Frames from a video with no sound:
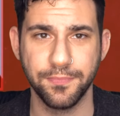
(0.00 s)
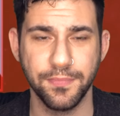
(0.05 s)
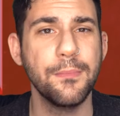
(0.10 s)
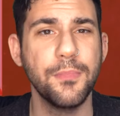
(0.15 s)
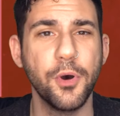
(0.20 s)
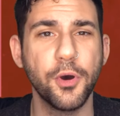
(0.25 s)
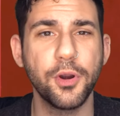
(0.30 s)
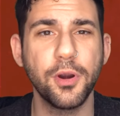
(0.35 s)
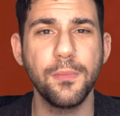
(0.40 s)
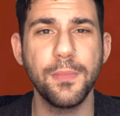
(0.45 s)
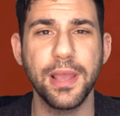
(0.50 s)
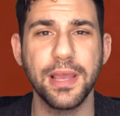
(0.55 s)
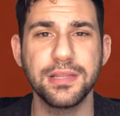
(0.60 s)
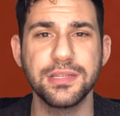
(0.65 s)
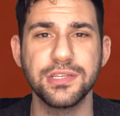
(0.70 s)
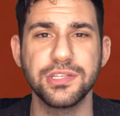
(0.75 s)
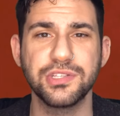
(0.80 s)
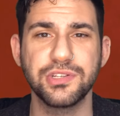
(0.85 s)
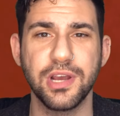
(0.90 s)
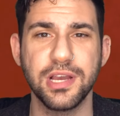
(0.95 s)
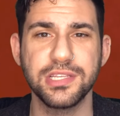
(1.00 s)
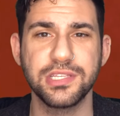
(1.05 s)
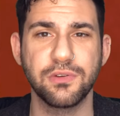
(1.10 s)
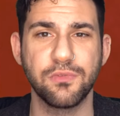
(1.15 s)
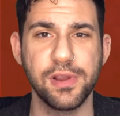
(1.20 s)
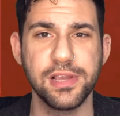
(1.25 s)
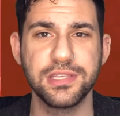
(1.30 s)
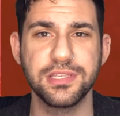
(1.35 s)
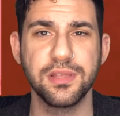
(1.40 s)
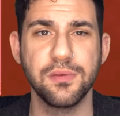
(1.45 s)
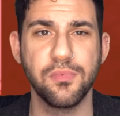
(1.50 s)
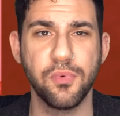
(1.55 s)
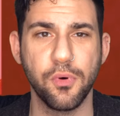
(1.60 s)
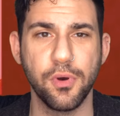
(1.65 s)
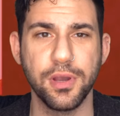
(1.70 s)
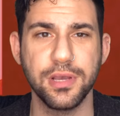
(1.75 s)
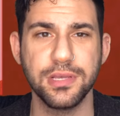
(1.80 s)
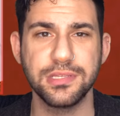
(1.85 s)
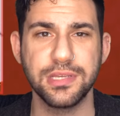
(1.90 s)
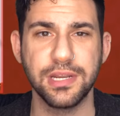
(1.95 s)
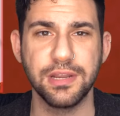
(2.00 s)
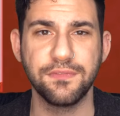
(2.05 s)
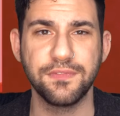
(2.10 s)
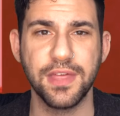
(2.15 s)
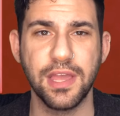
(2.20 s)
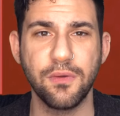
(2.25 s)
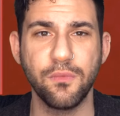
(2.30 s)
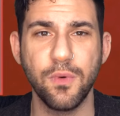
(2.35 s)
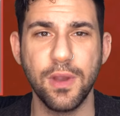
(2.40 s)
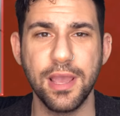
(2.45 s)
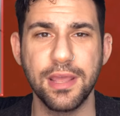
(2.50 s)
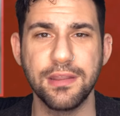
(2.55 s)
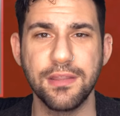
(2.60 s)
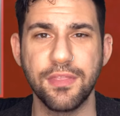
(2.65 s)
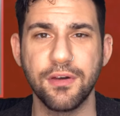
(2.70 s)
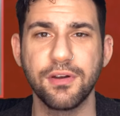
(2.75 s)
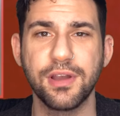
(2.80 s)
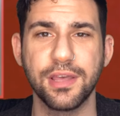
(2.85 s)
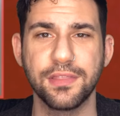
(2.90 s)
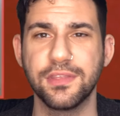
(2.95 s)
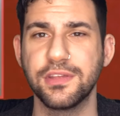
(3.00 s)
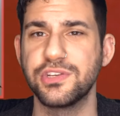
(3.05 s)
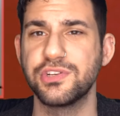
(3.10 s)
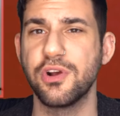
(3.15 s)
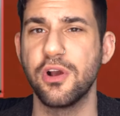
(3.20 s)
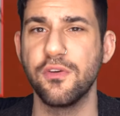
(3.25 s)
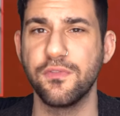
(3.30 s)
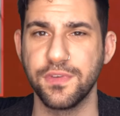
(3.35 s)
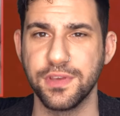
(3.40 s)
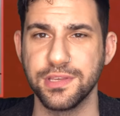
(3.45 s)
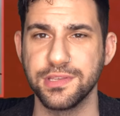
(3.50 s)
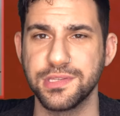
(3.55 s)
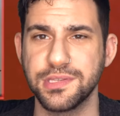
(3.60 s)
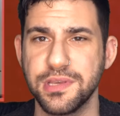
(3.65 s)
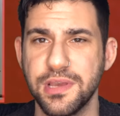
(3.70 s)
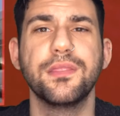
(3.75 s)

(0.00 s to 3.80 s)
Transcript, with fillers: Motor Mantis tries to race the boys, and if they win, they'll get the trophies.